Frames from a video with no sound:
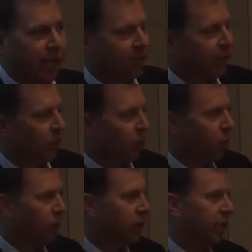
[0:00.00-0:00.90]
And
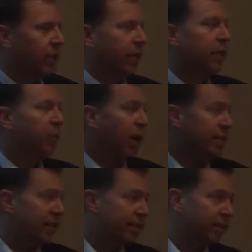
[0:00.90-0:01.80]
so, uh, in the
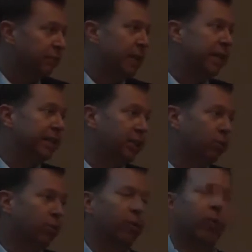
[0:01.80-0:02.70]
process of making
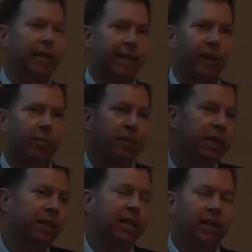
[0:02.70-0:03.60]
this one work right now,
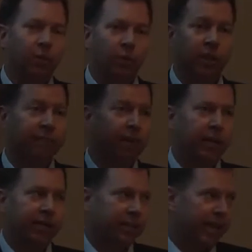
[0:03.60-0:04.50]
uh, really
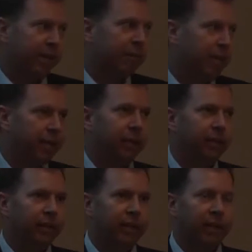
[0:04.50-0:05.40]
very excited about
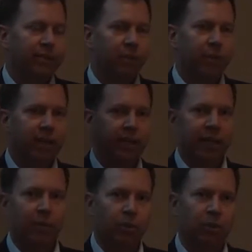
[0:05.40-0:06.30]
it. And so we think
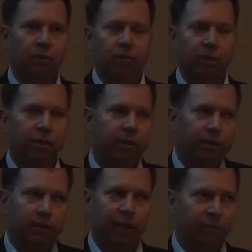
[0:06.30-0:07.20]
that will
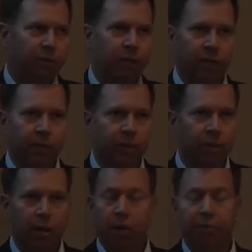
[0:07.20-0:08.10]
uh, have a good
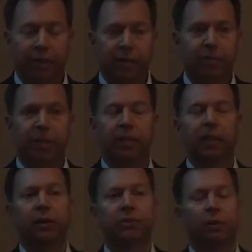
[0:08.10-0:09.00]
return on our investment
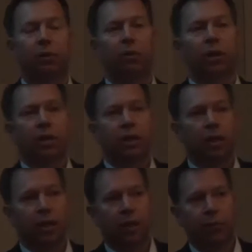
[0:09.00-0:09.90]
and also
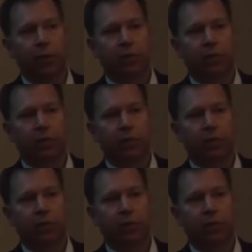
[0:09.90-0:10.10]
uh,